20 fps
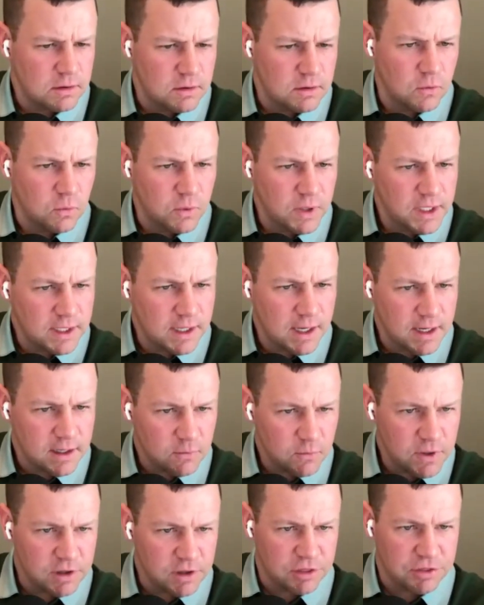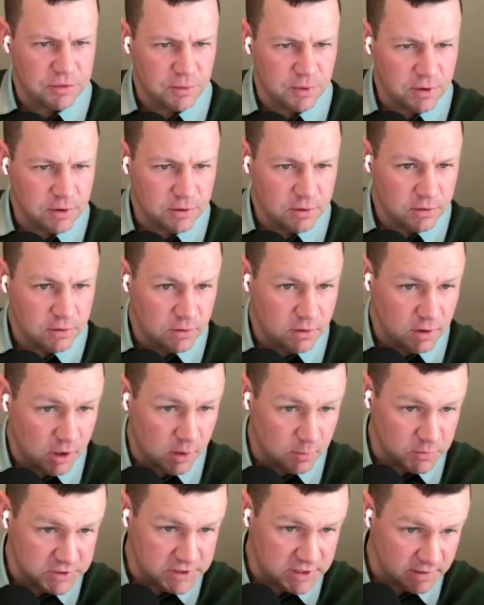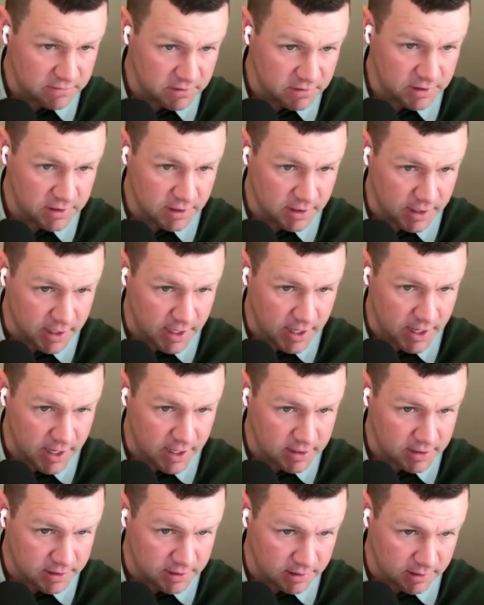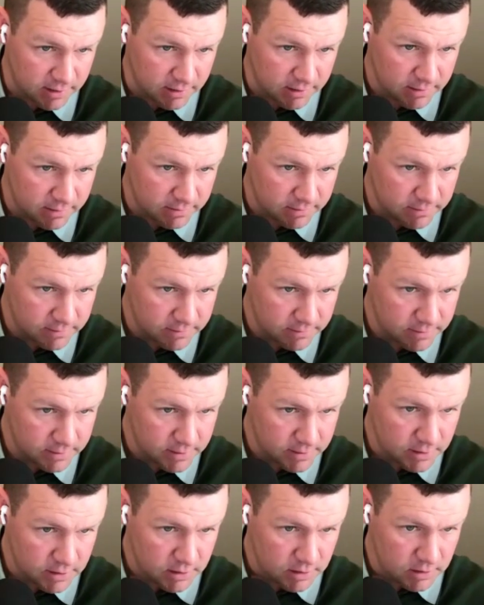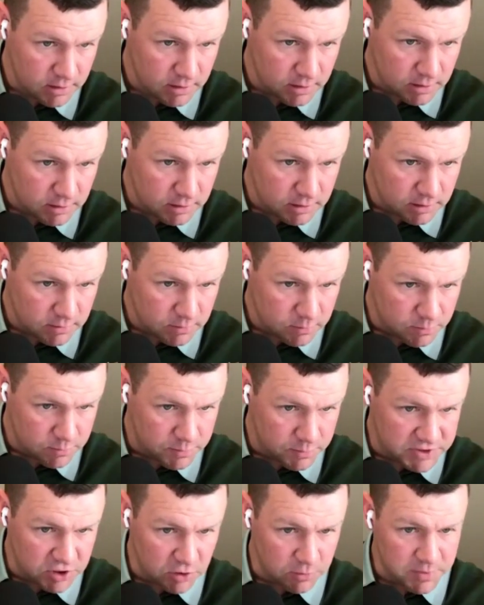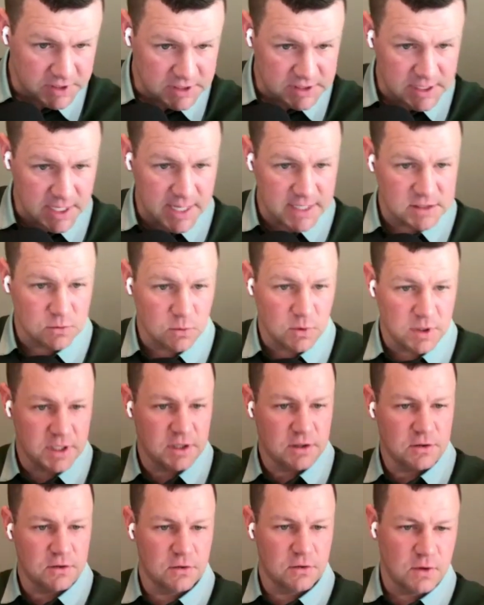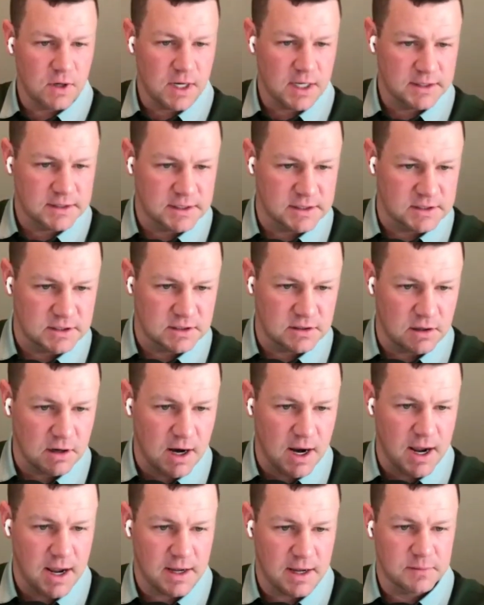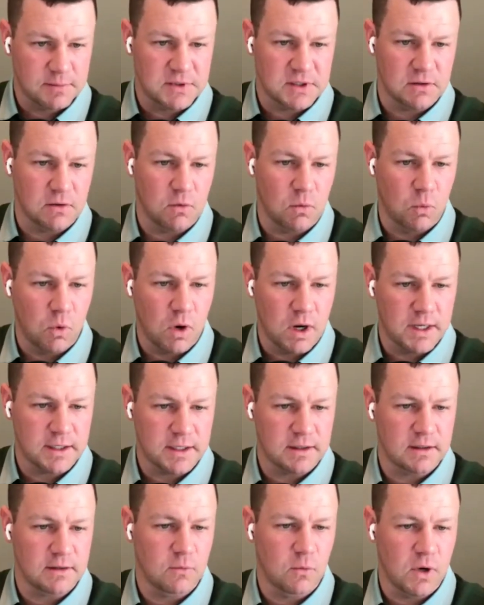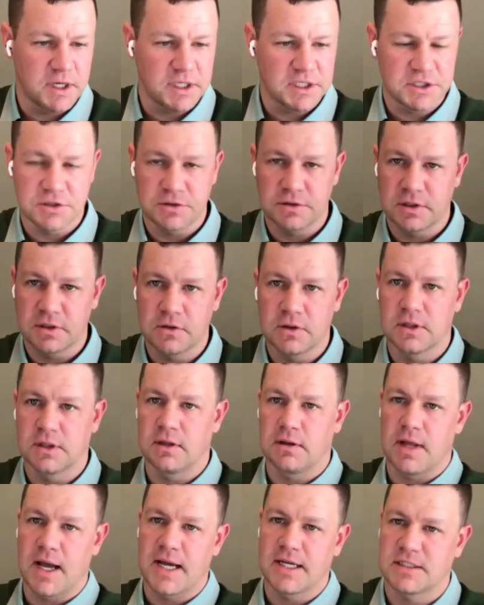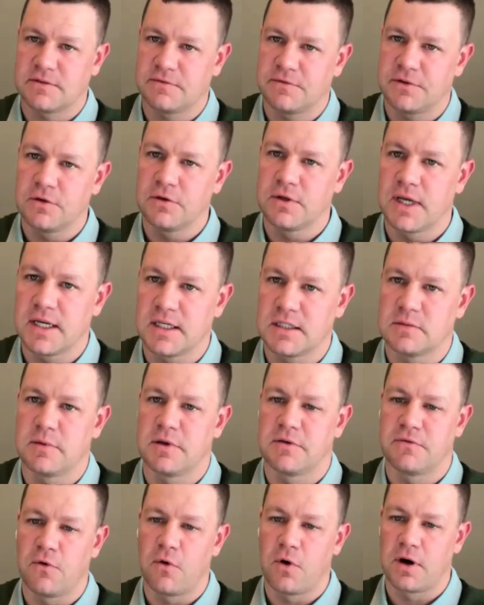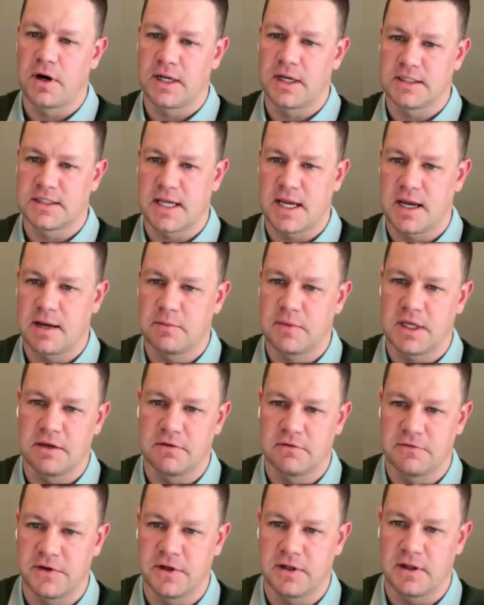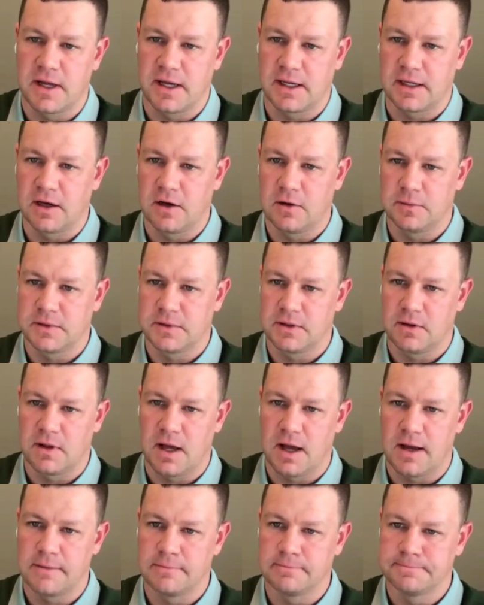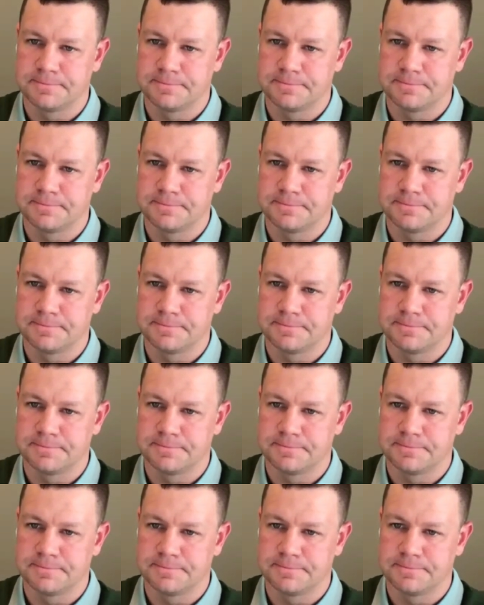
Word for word: we kind of went through almost everything I had here. So besides what you described, what did you do in the last few days before an exam that you feel like helped a lot?